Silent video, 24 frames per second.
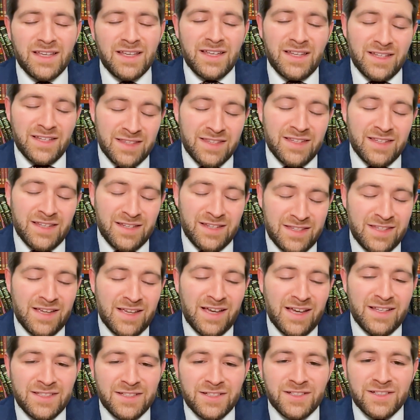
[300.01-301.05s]
in the
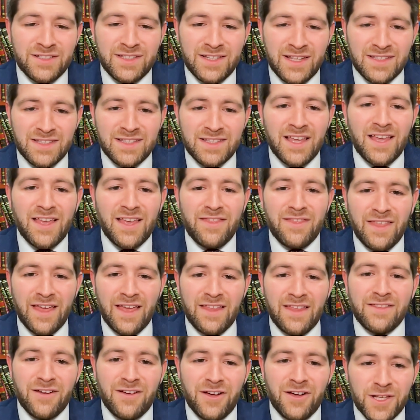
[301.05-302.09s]
ideal sense
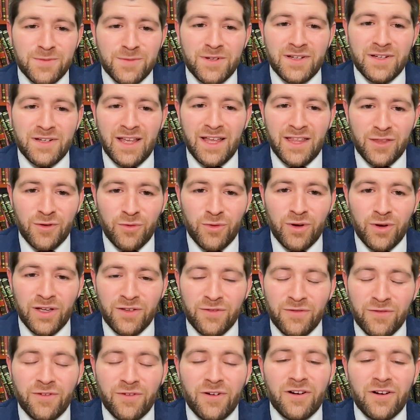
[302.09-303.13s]
that the husband and the
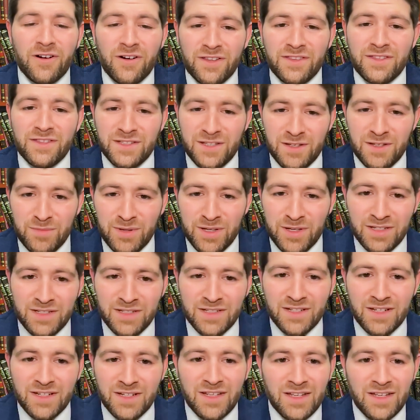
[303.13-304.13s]
wife are on the same page.